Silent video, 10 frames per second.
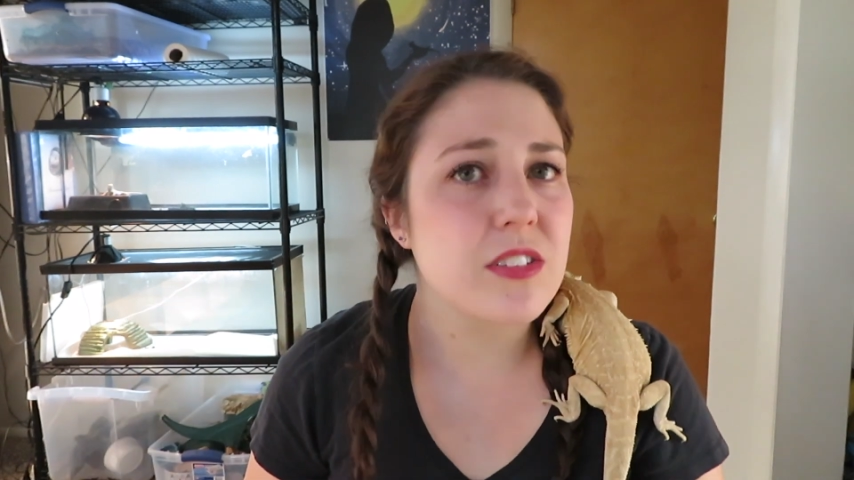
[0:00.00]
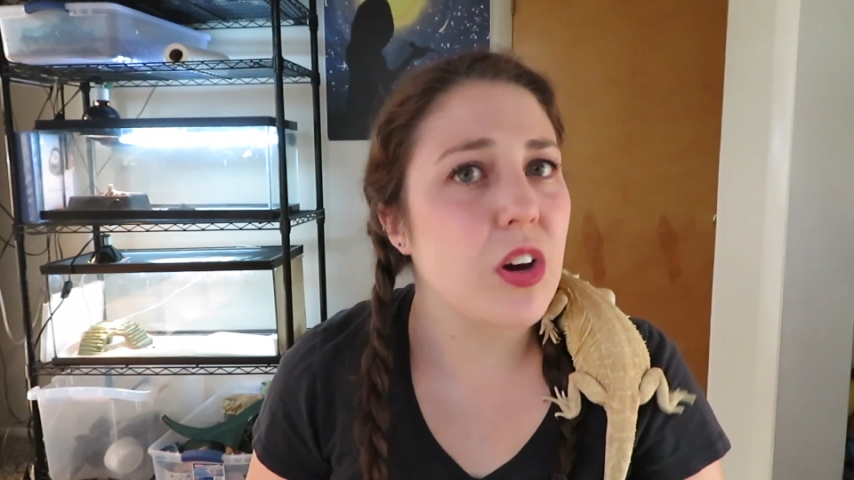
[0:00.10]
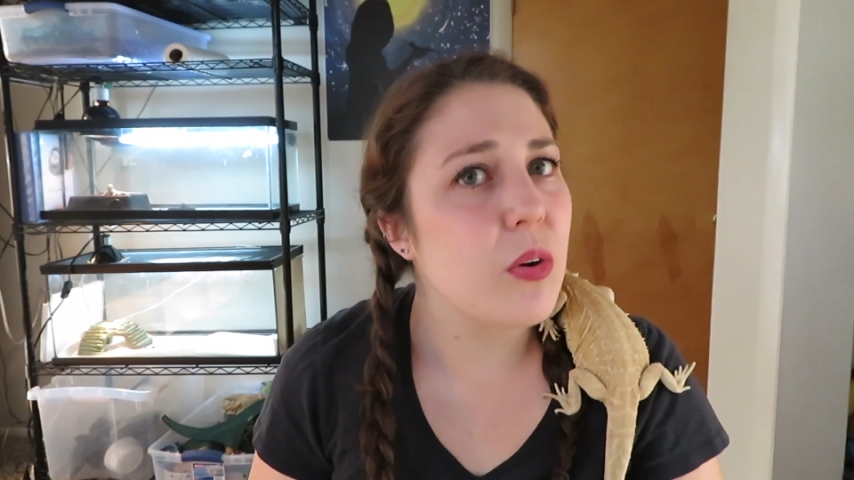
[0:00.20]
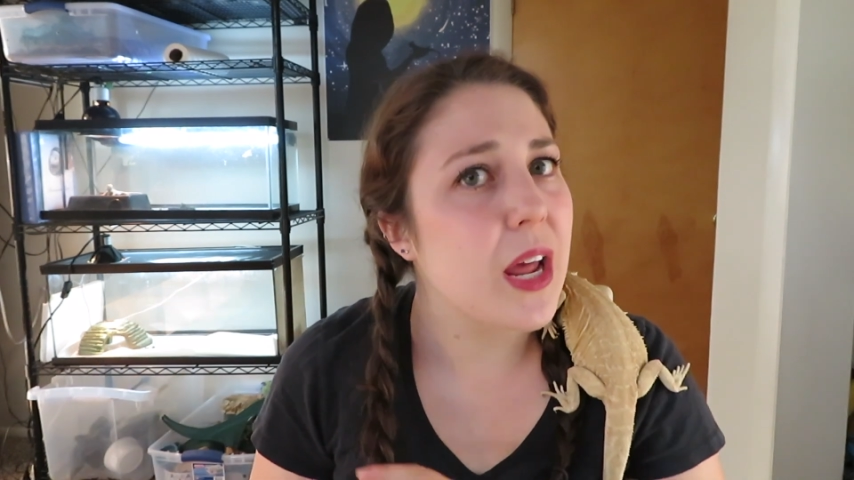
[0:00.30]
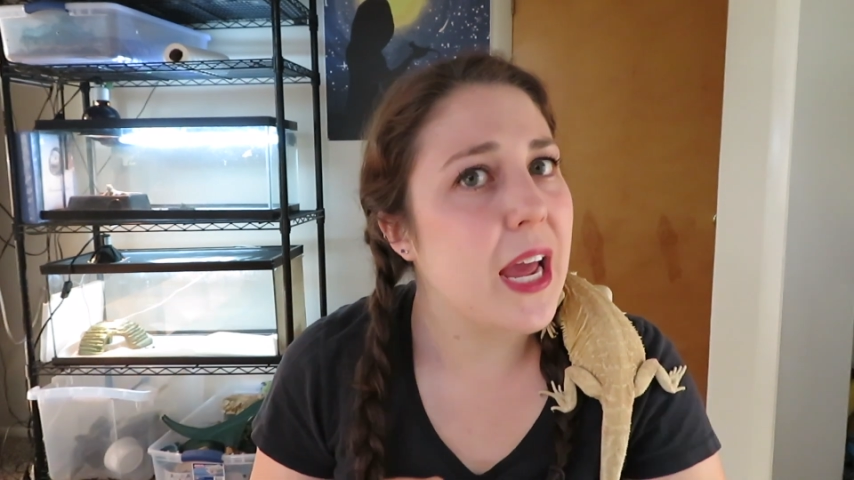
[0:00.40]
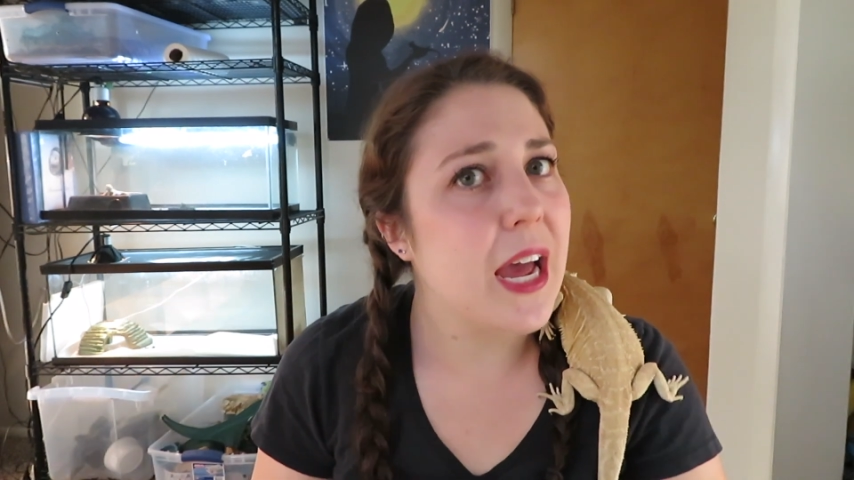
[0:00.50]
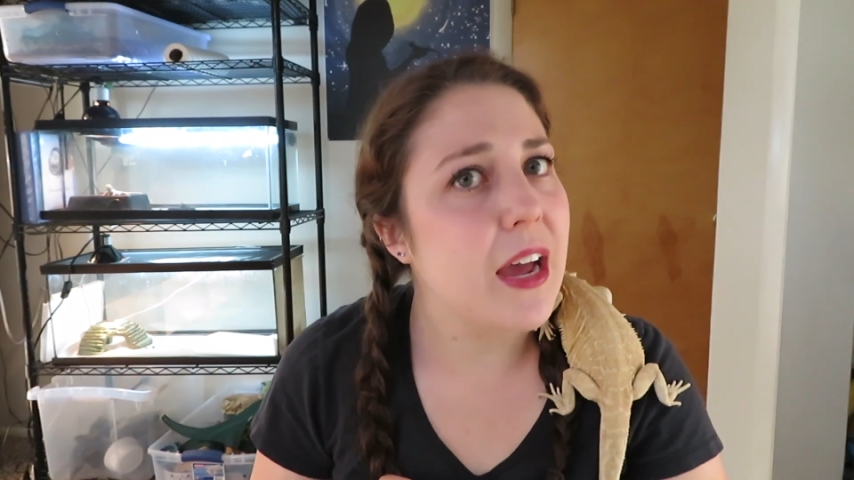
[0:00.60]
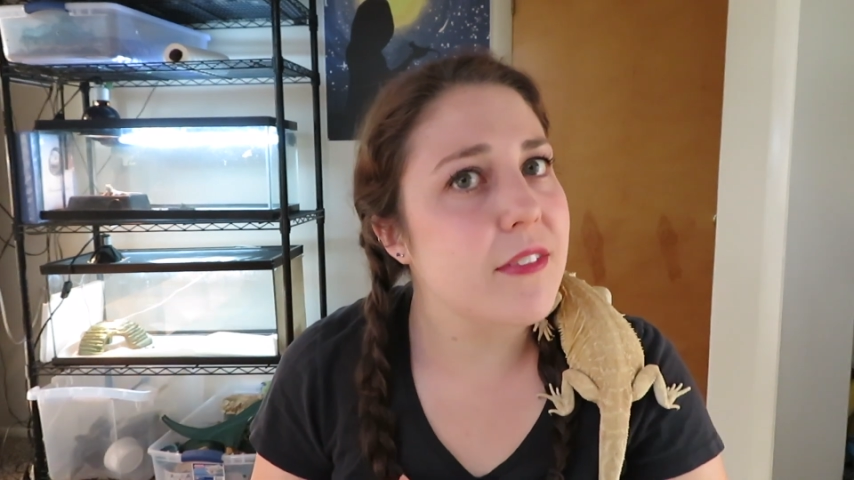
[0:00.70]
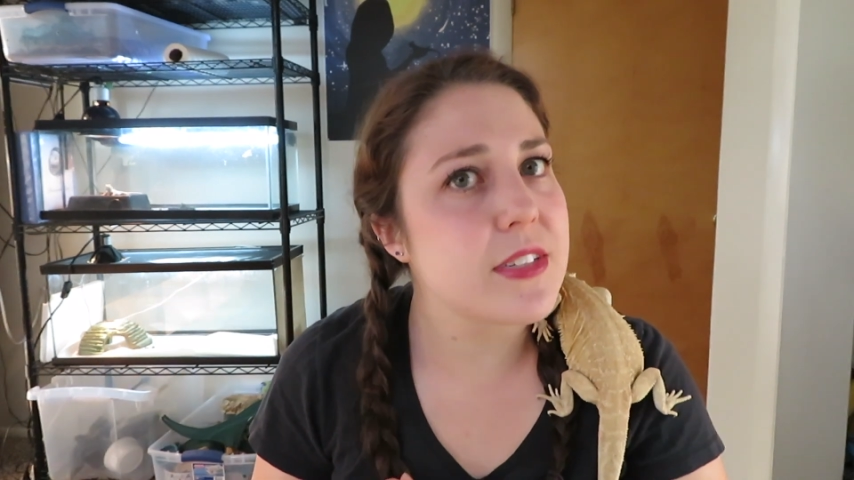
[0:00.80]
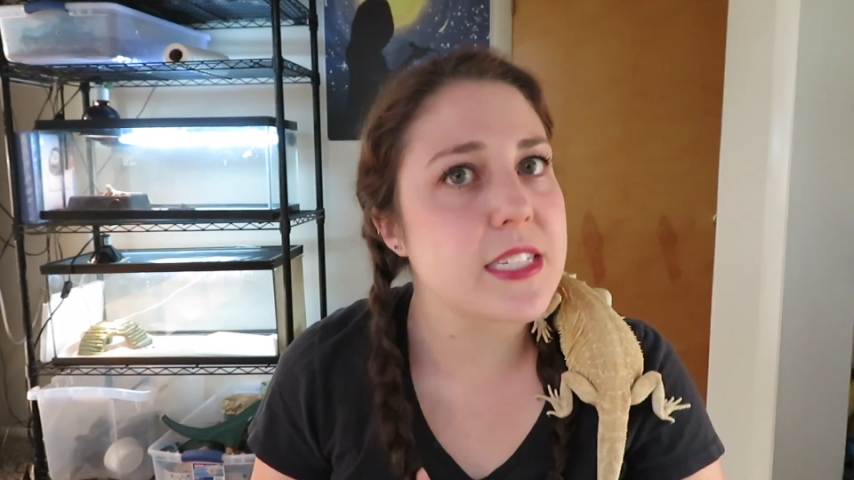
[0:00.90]
don't
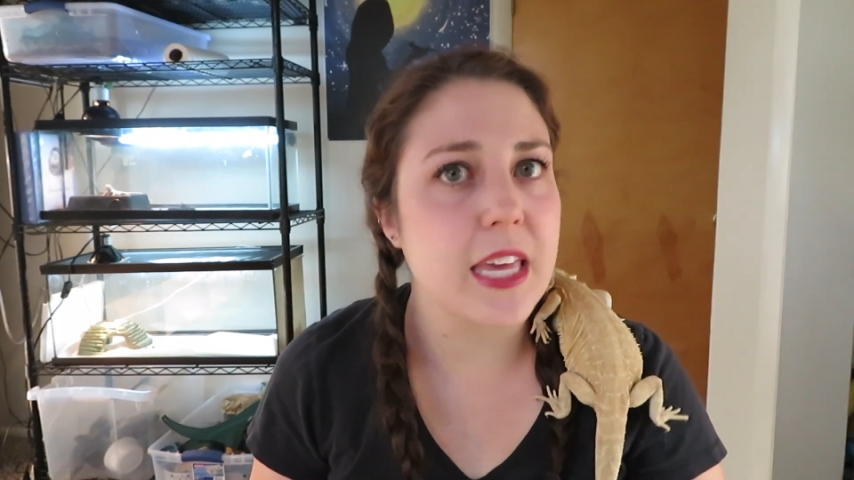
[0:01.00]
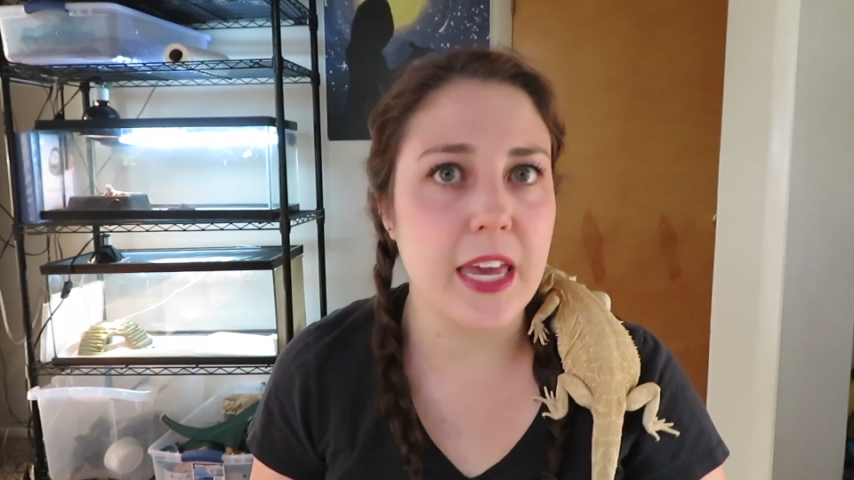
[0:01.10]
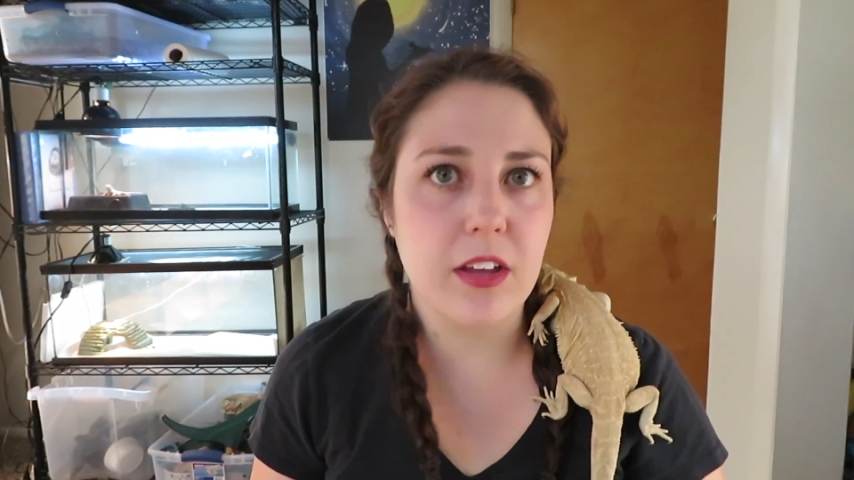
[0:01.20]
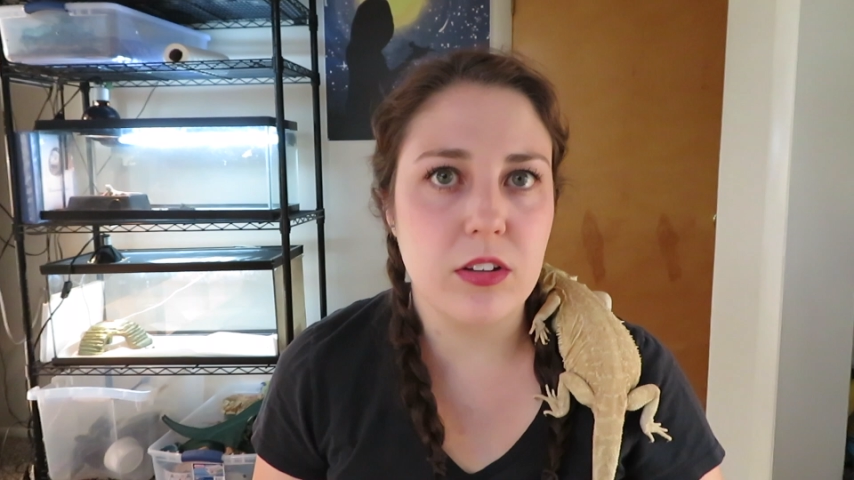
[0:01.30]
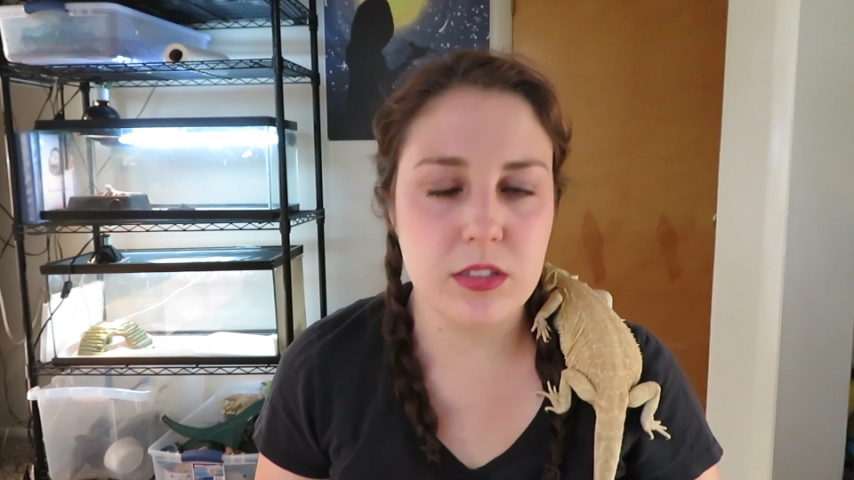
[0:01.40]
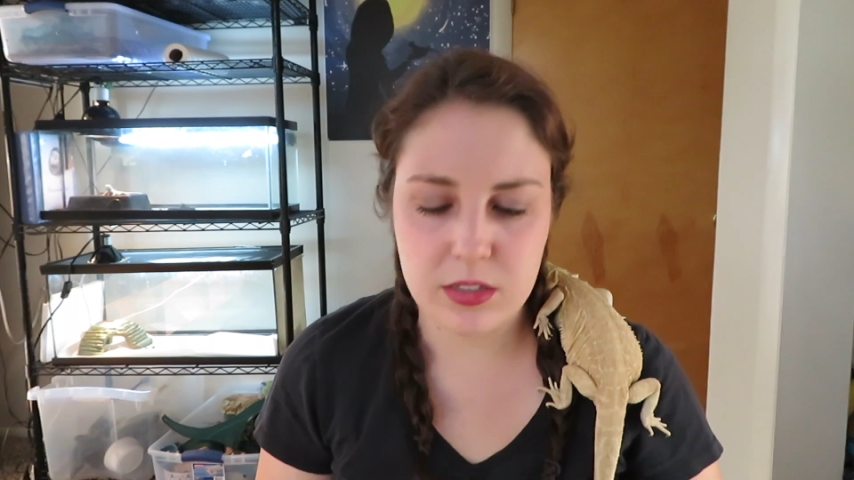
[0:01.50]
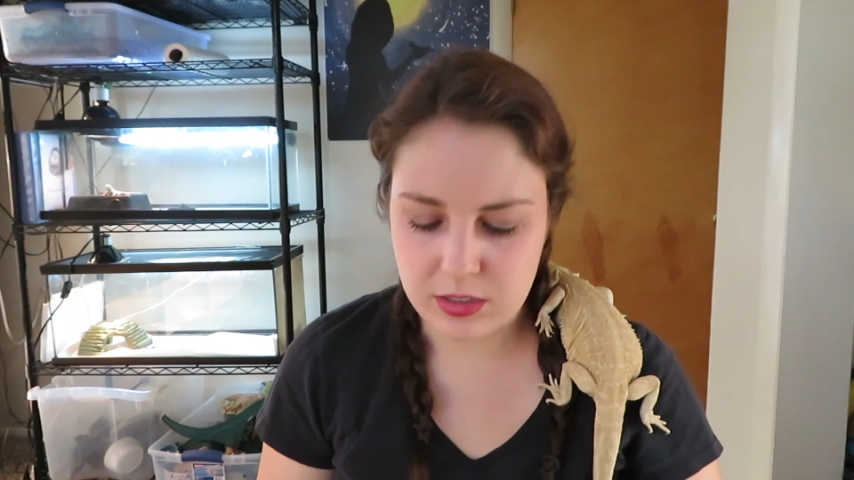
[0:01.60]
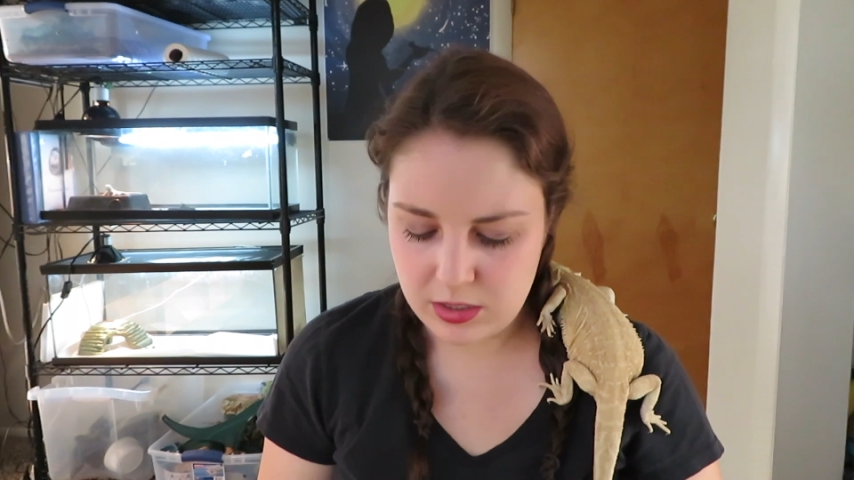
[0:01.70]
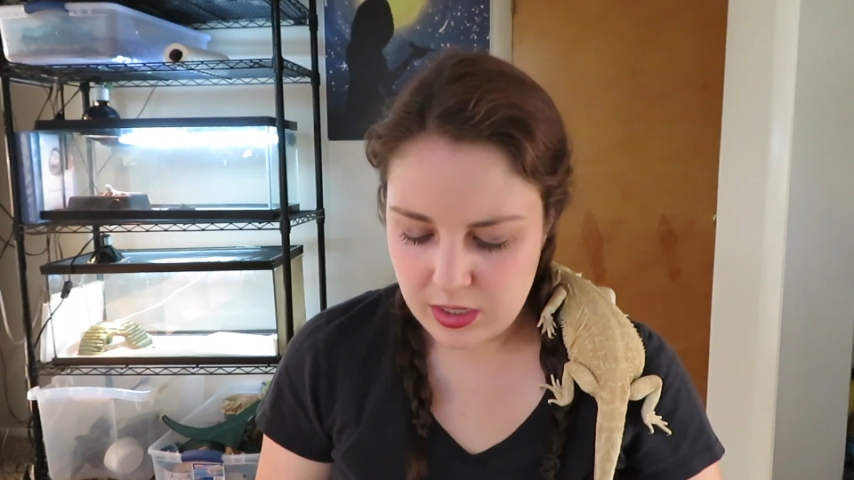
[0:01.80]
have scales,